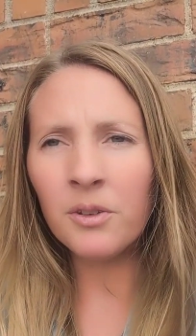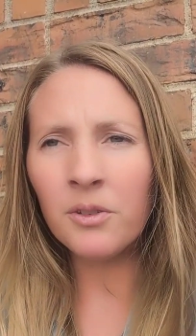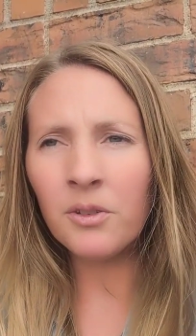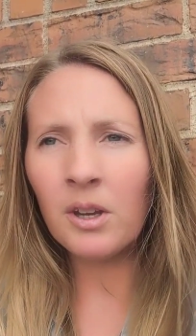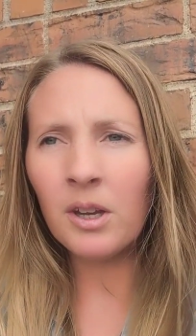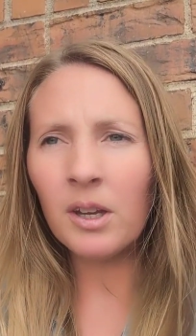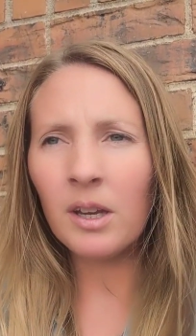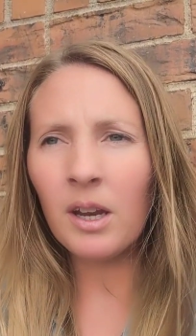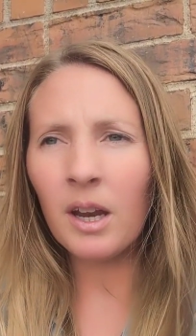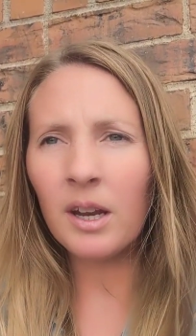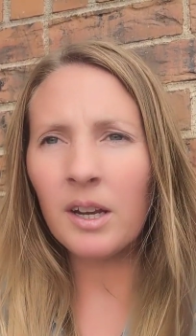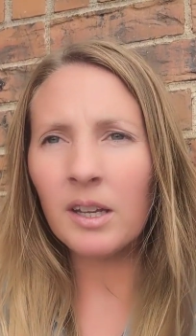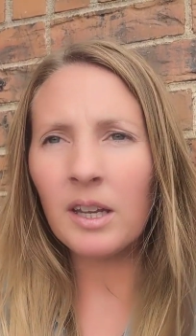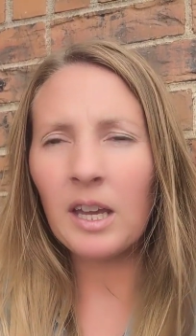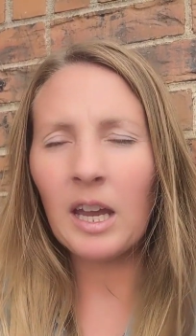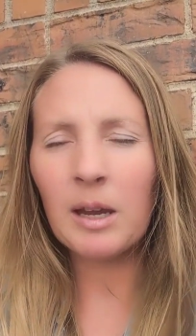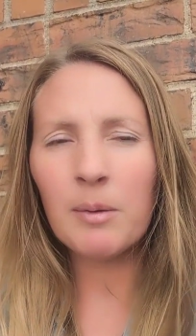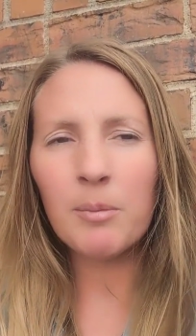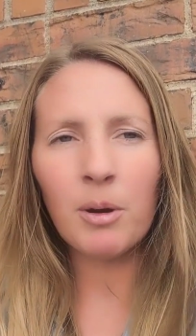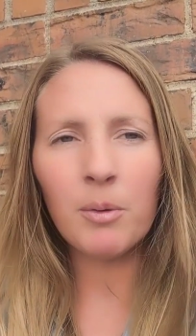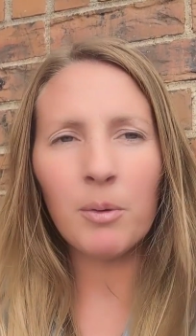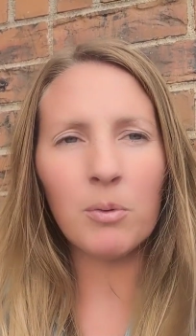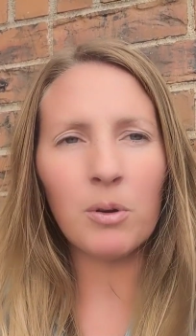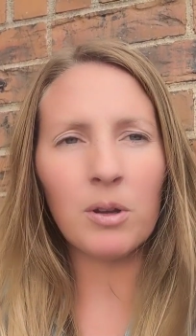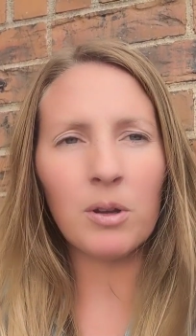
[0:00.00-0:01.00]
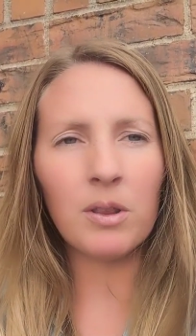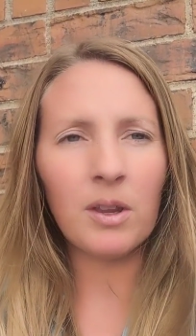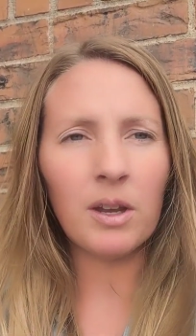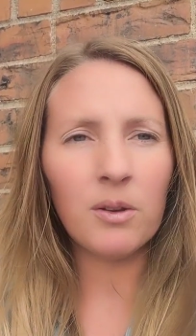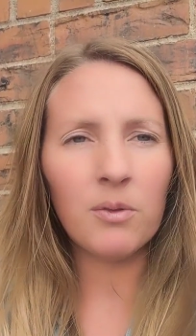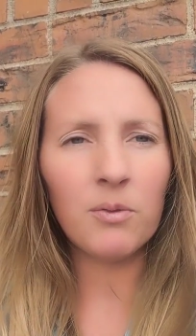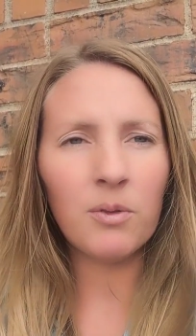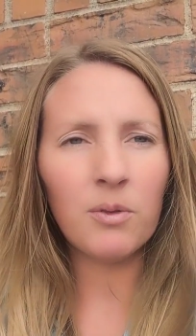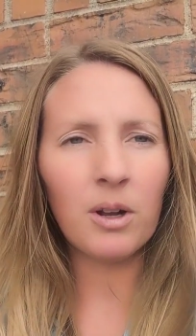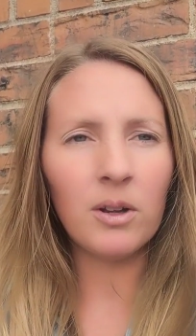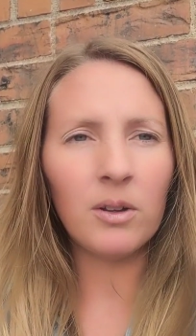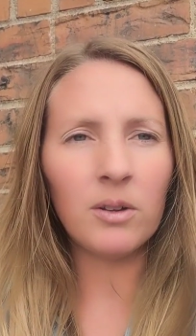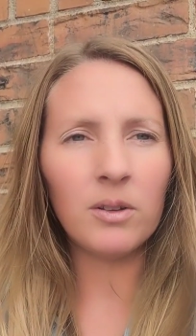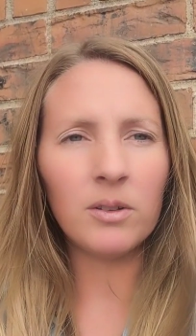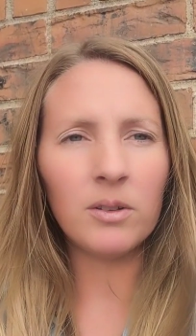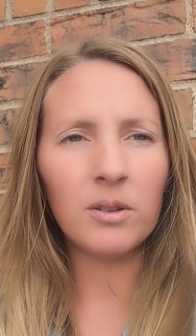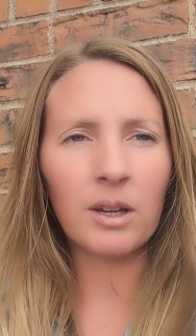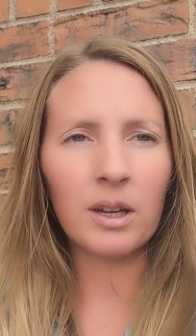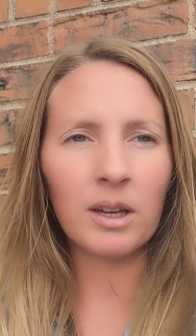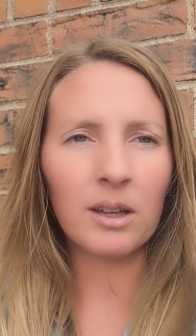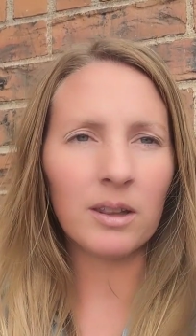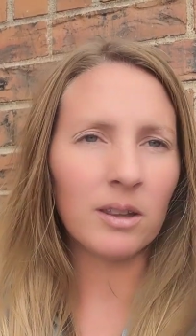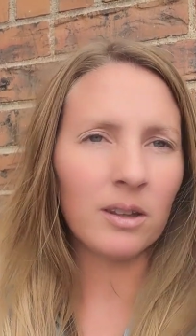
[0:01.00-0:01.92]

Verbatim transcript: they kind of came up when they felt like,